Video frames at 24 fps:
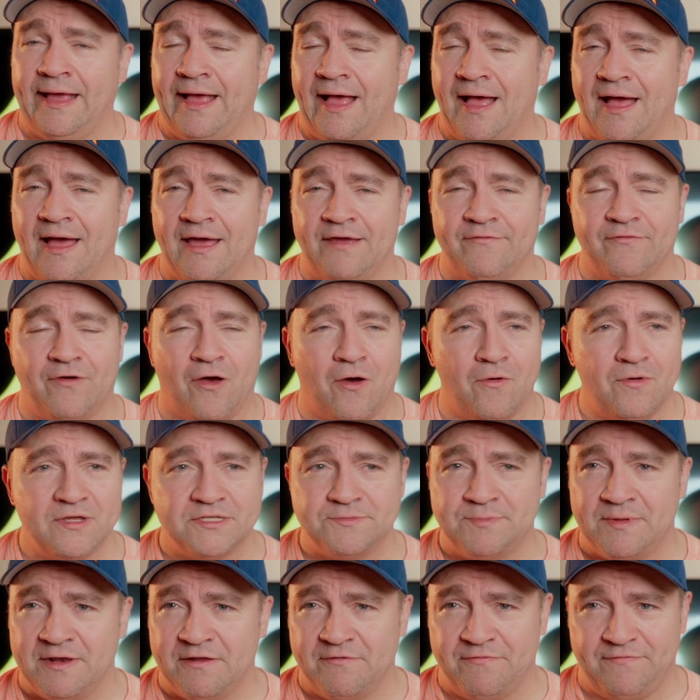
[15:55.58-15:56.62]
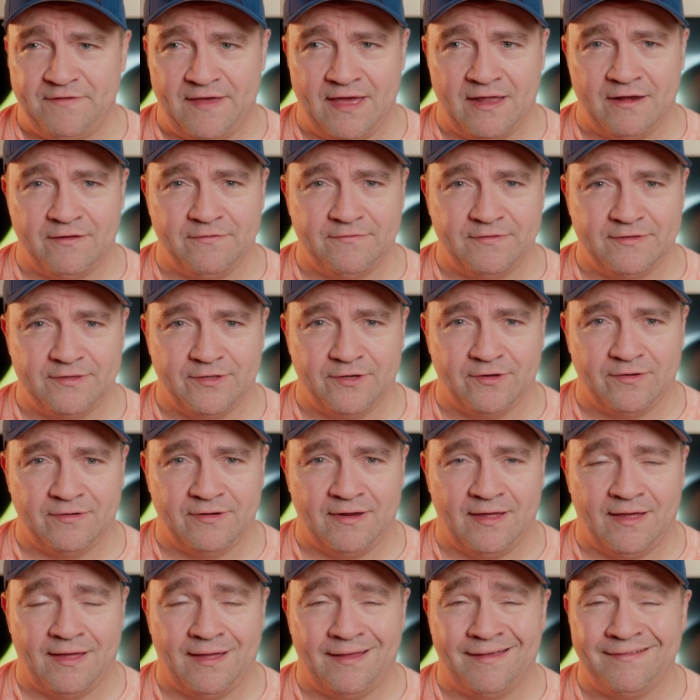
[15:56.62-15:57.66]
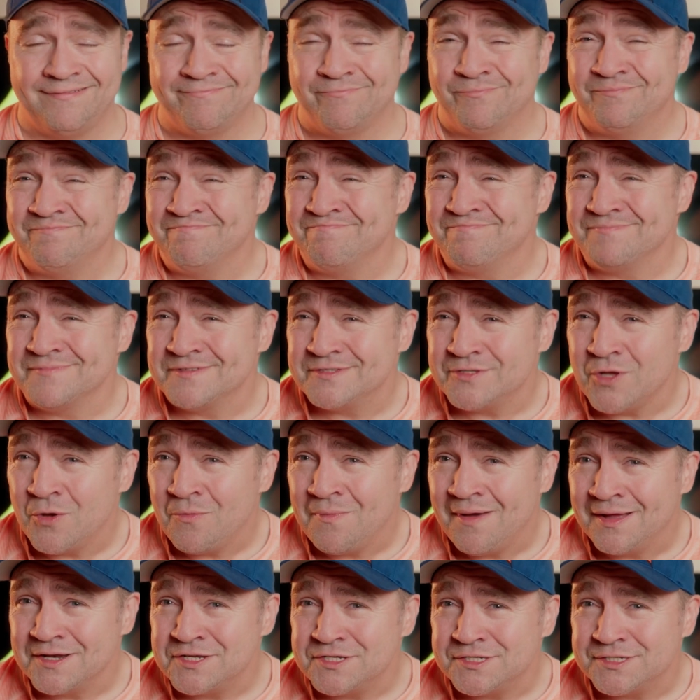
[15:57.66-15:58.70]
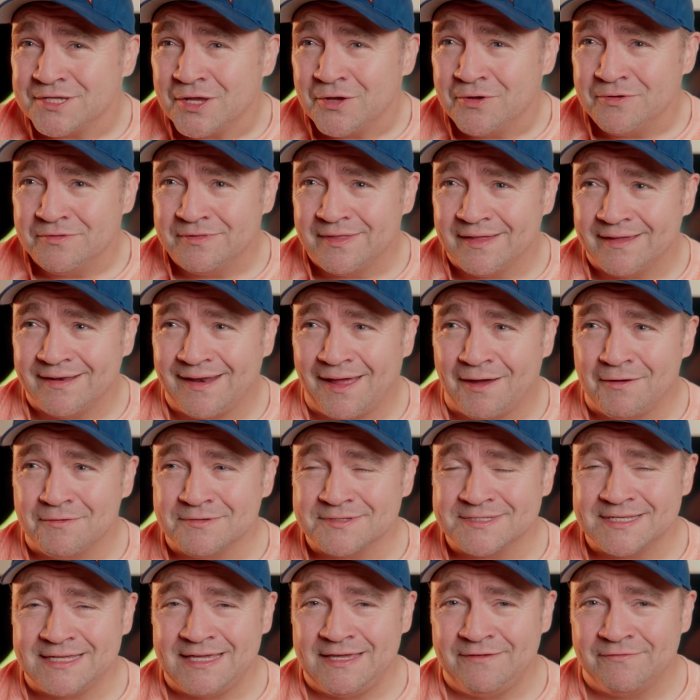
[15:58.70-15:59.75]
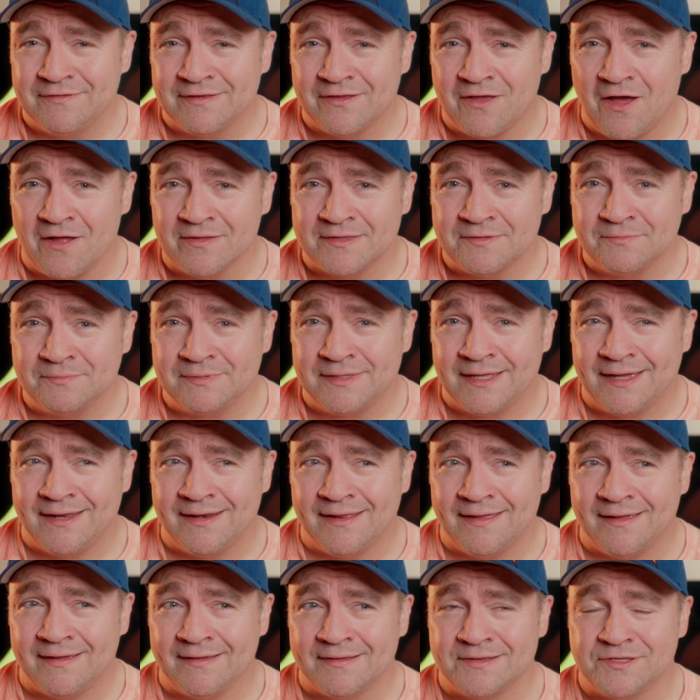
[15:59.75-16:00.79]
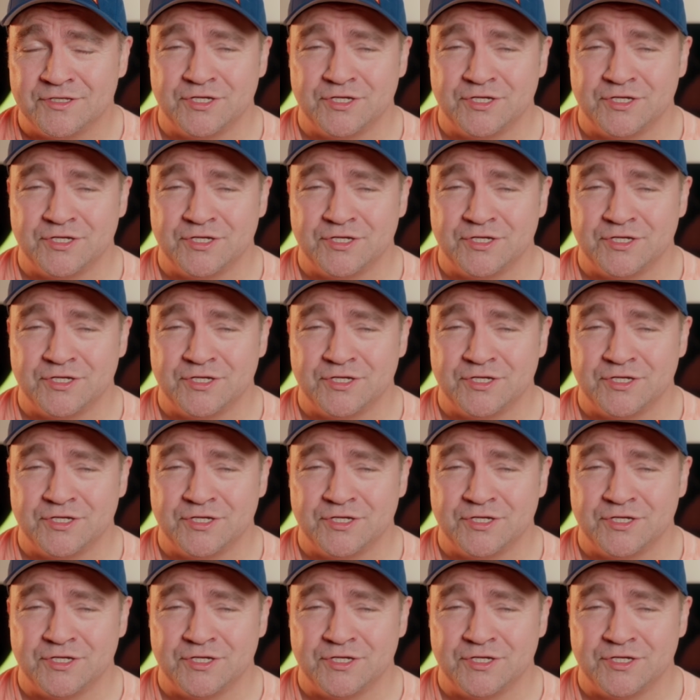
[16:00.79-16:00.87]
I've always been a fan of Eterna, so much so that I was even contemplating